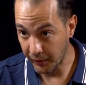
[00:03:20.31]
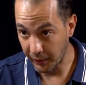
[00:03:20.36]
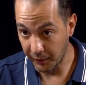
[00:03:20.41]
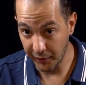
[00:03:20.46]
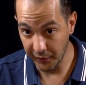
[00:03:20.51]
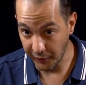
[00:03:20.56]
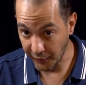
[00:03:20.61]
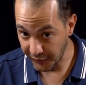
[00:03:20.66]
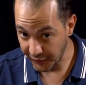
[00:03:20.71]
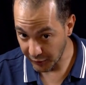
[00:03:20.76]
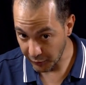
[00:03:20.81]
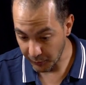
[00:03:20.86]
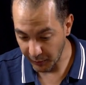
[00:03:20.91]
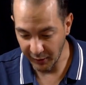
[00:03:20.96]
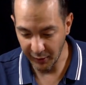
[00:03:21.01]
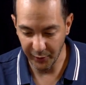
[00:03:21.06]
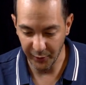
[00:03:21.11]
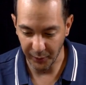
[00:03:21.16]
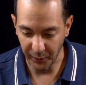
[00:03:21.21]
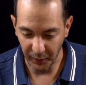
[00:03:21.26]
There is nothing
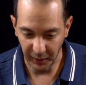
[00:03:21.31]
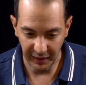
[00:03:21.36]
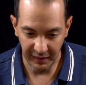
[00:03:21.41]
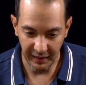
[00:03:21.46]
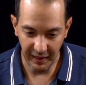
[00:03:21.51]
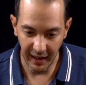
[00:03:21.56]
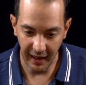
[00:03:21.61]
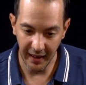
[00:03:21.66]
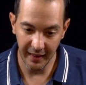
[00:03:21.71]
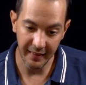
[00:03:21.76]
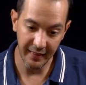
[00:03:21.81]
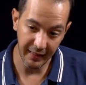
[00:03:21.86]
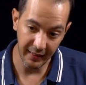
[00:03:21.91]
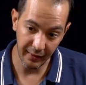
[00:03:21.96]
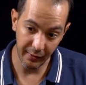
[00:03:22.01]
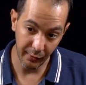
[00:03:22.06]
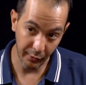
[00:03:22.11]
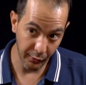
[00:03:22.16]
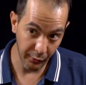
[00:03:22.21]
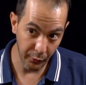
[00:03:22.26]
traditional in that,
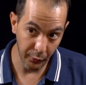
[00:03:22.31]
it's